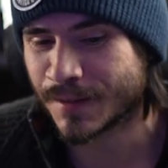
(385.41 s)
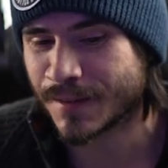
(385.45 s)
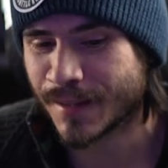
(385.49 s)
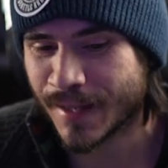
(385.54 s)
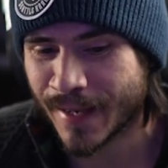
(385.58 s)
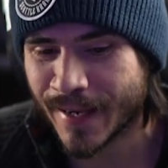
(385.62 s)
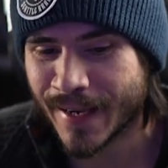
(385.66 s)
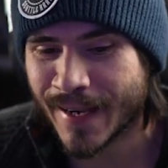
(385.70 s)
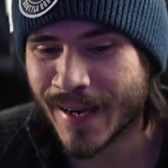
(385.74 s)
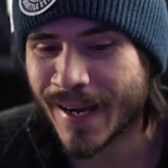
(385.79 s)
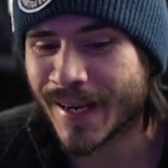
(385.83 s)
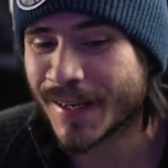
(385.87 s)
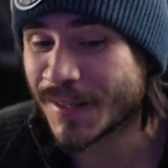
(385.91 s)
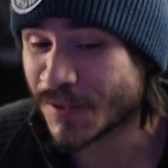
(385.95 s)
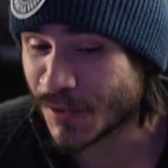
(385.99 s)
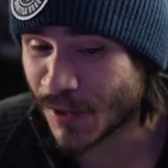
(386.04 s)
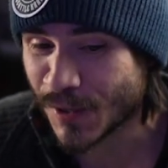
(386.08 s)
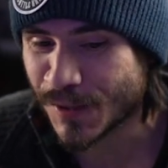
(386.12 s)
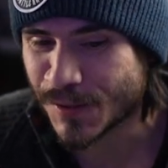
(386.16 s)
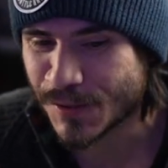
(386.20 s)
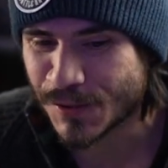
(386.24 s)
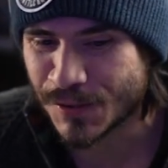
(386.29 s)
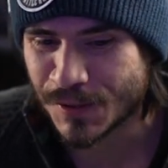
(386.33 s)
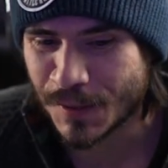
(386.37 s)
The AI is
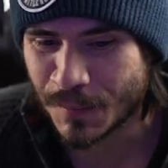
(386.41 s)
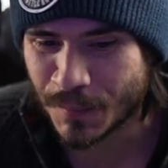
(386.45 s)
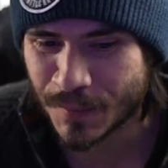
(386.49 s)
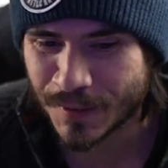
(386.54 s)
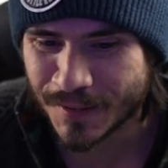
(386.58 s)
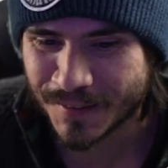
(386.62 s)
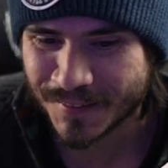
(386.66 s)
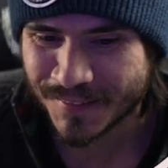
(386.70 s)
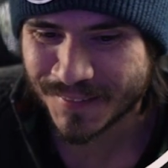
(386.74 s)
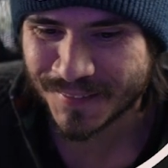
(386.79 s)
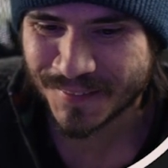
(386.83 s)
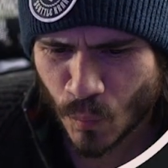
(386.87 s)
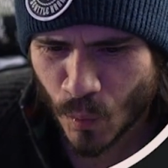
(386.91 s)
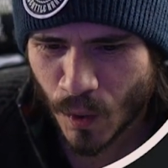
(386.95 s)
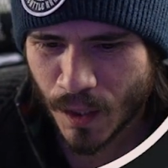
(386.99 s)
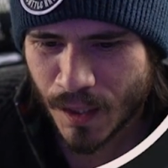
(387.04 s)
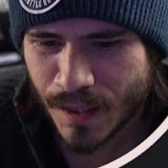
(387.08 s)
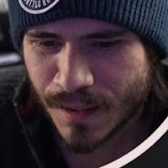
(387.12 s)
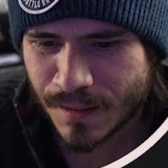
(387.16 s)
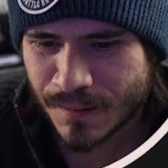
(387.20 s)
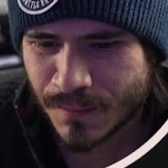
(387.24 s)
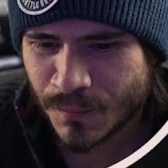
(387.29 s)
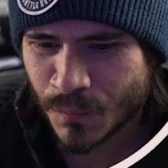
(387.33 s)
onto something, right?